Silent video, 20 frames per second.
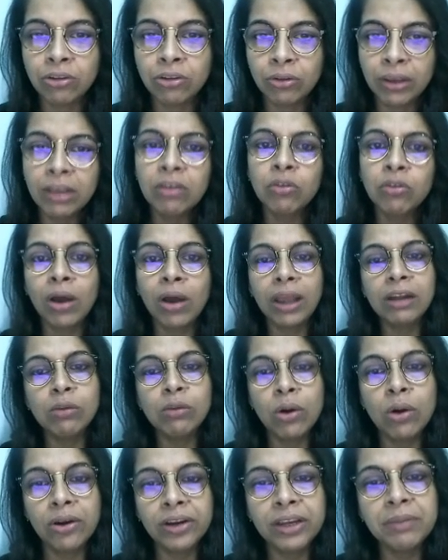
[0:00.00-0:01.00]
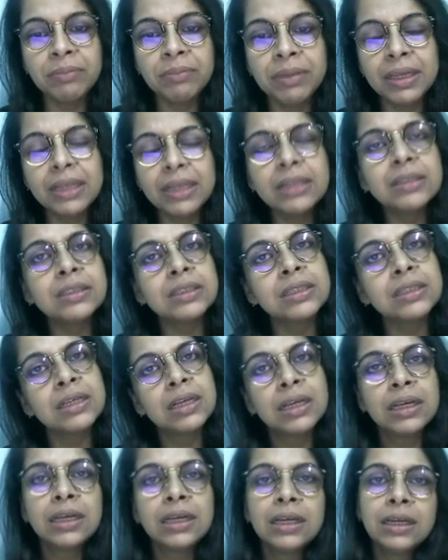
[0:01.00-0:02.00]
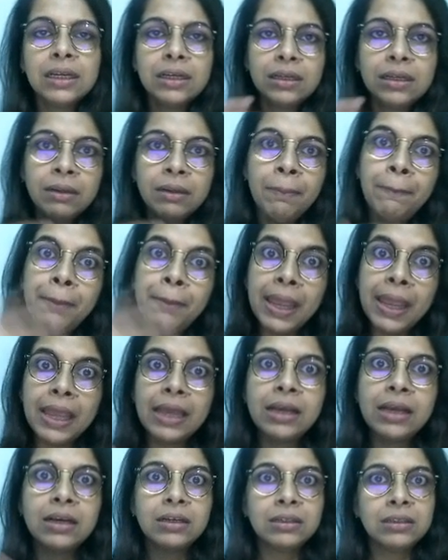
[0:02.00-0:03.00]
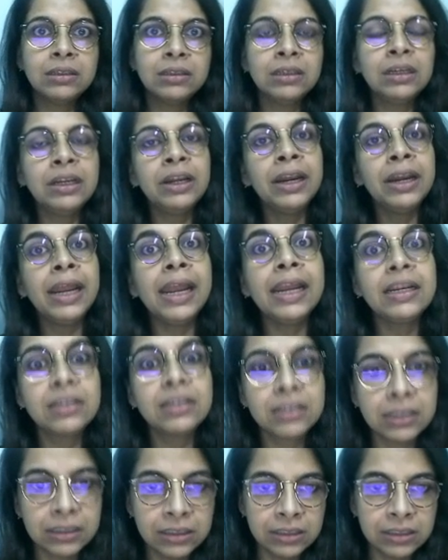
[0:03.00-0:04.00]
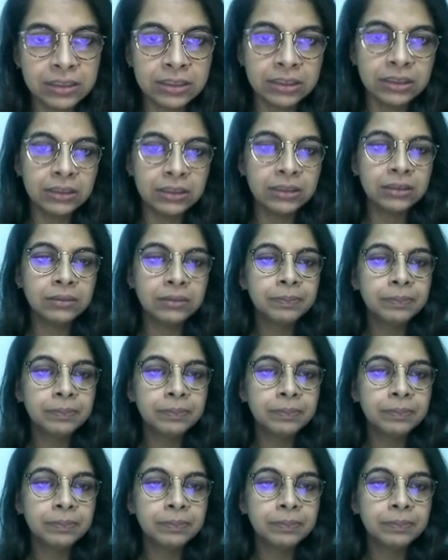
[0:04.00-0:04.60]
Okay, royal worry means a great concern.